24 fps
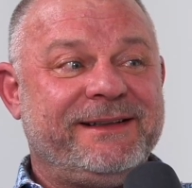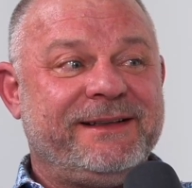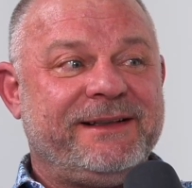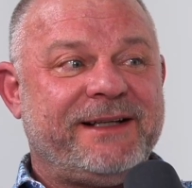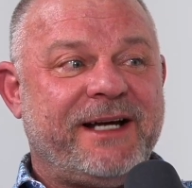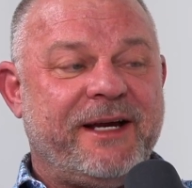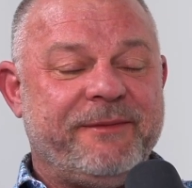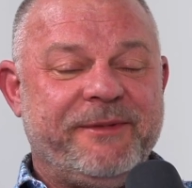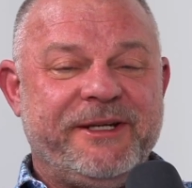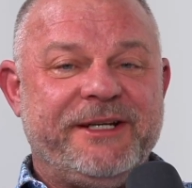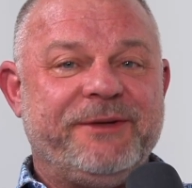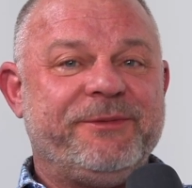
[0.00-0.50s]

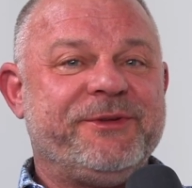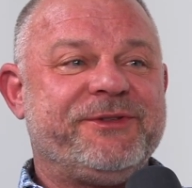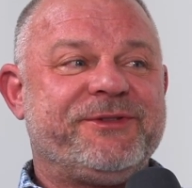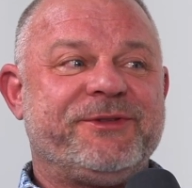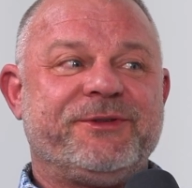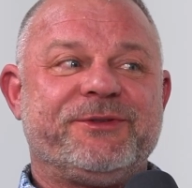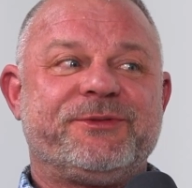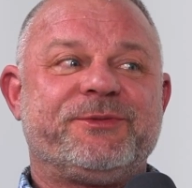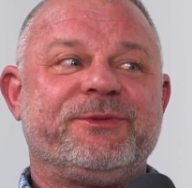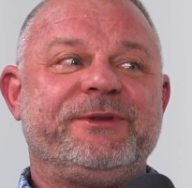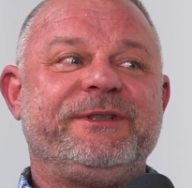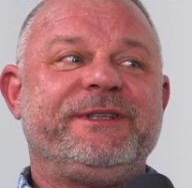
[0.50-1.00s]
I mean, it was
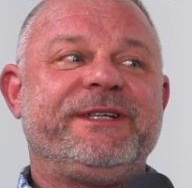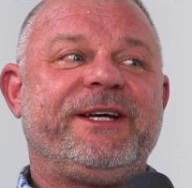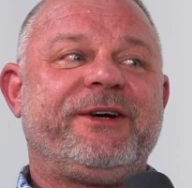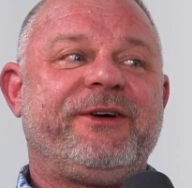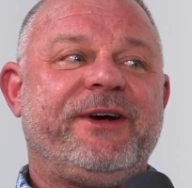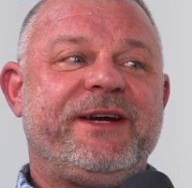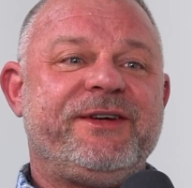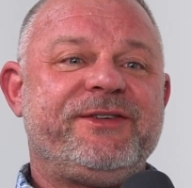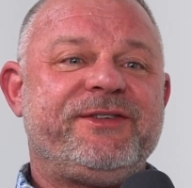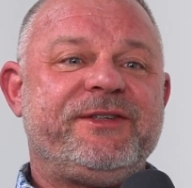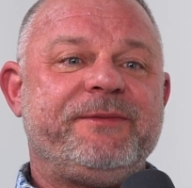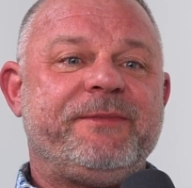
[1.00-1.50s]
those really
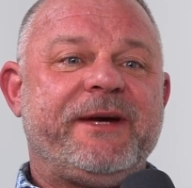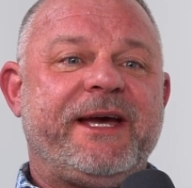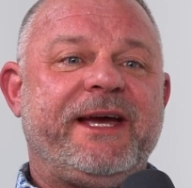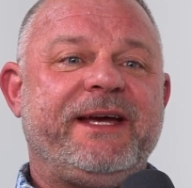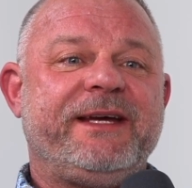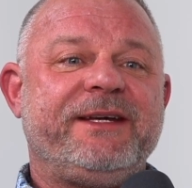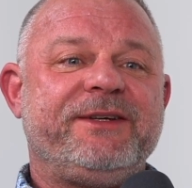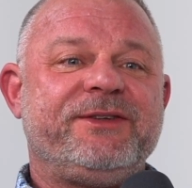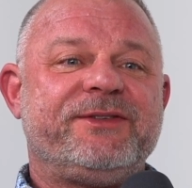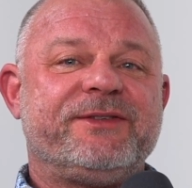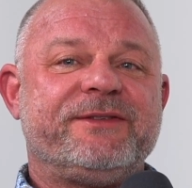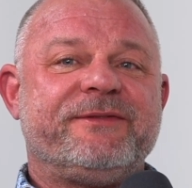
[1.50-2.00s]
crazy
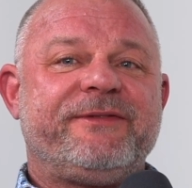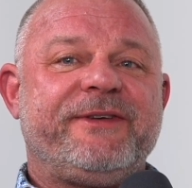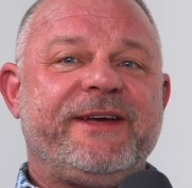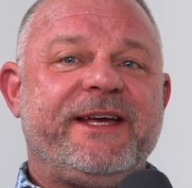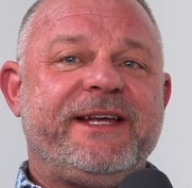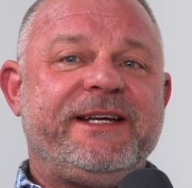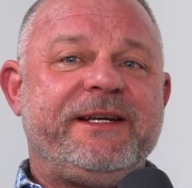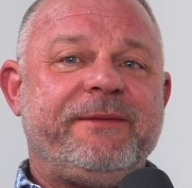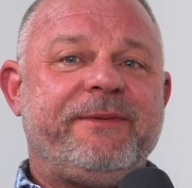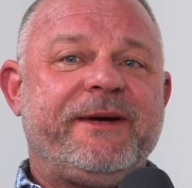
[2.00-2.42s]
baggies and fanny